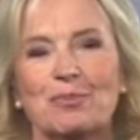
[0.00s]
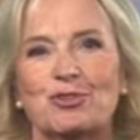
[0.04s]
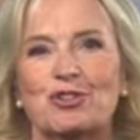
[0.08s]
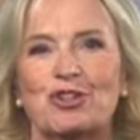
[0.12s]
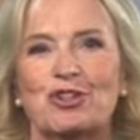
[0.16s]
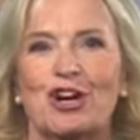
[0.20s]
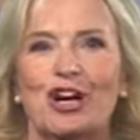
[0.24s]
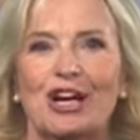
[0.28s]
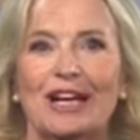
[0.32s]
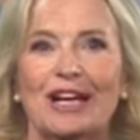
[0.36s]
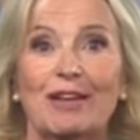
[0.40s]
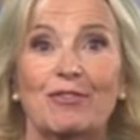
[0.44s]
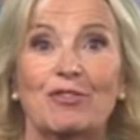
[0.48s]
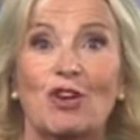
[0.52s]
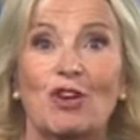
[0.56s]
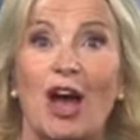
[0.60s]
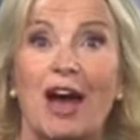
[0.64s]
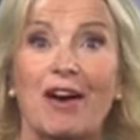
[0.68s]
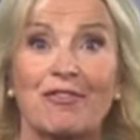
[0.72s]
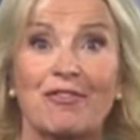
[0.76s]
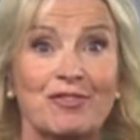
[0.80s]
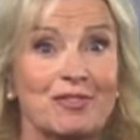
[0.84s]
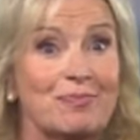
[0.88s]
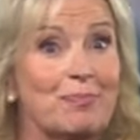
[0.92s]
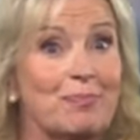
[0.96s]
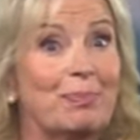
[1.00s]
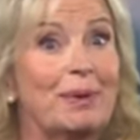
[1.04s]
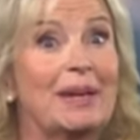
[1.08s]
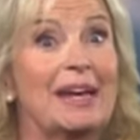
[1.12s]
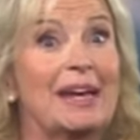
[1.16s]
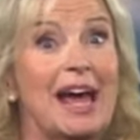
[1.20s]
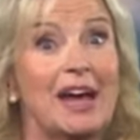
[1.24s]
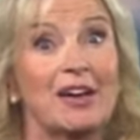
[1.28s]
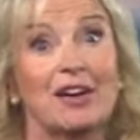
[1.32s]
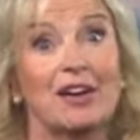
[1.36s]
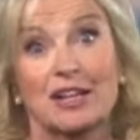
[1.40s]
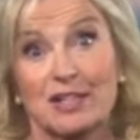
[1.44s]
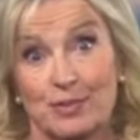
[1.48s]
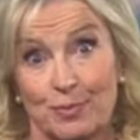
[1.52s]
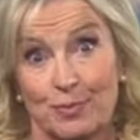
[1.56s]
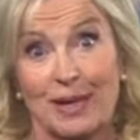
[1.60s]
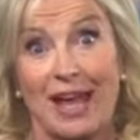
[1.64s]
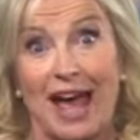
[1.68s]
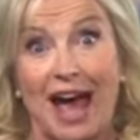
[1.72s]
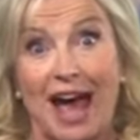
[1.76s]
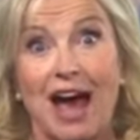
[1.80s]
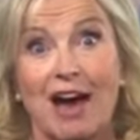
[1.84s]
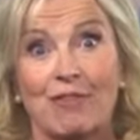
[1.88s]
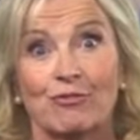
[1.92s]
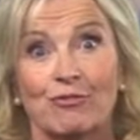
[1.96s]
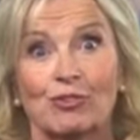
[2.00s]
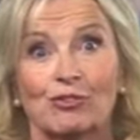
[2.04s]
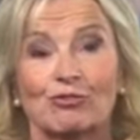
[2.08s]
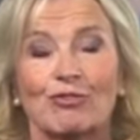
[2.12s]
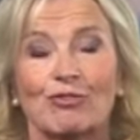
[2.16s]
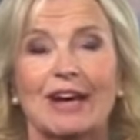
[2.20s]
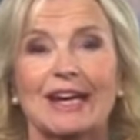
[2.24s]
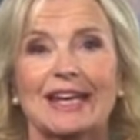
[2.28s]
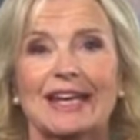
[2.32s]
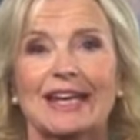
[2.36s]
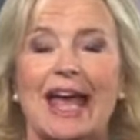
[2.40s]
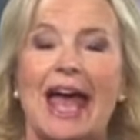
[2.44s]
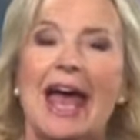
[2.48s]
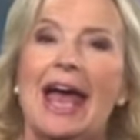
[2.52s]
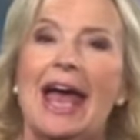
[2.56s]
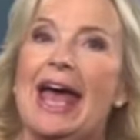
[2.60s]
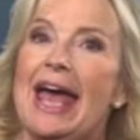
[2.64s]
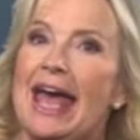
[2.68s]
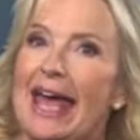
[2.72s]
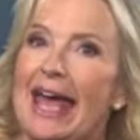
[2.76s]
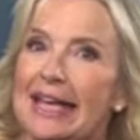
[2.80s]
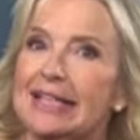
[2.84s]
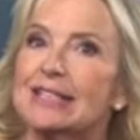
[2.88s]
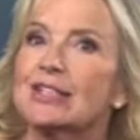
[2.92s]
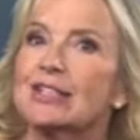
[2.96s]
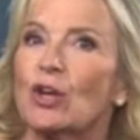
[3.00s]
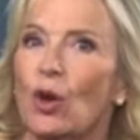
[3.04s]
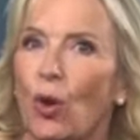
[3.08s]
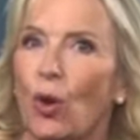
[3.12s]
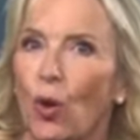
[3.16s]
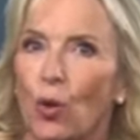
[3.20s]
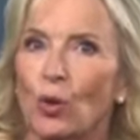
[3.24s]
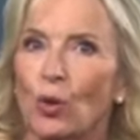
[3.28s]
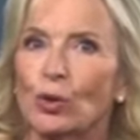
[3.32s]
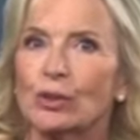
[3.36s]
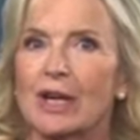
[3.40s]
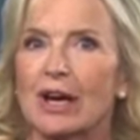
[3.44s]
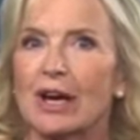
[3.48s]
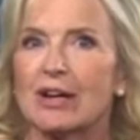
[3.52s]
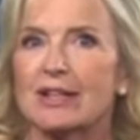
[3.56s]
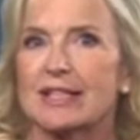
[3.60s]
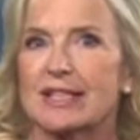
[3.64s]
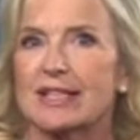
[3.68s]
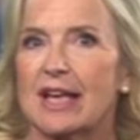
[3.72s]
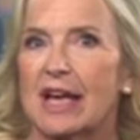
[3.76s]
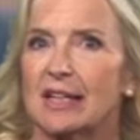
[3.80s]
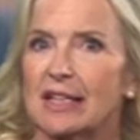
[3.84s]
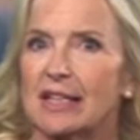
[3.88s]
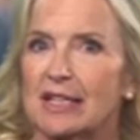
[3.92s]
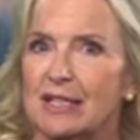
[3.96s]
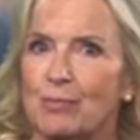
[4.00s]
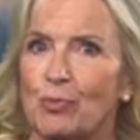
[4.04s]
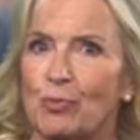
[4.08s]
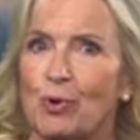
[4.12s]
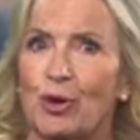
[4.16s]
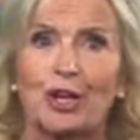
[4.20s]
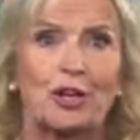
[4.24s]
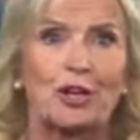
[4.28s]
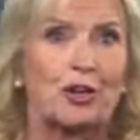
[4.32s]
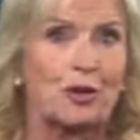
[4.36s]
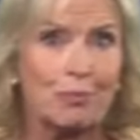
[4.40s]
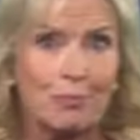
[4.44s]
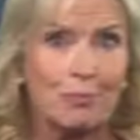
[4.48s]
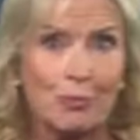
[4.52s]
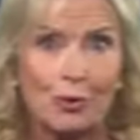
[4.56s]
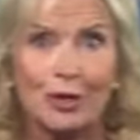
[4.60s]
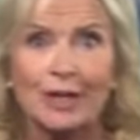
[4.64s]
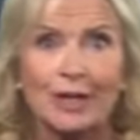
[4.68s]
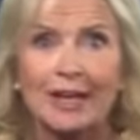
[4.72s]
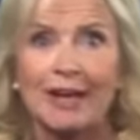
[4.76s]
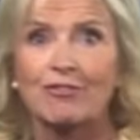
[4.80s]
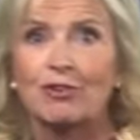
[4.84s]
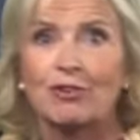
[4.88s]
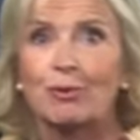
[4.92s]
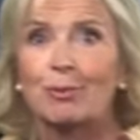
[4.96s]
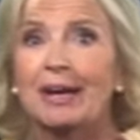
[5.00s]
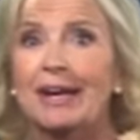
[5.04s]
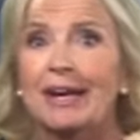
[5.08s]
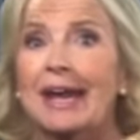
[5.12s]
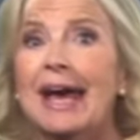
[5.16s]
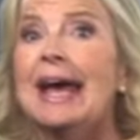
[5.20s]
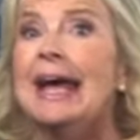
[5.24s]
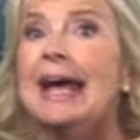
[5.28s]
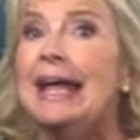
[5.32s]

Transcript: Charlie, if you haven't been out as we have already, it's cold outside this morning. Good morning, everyone.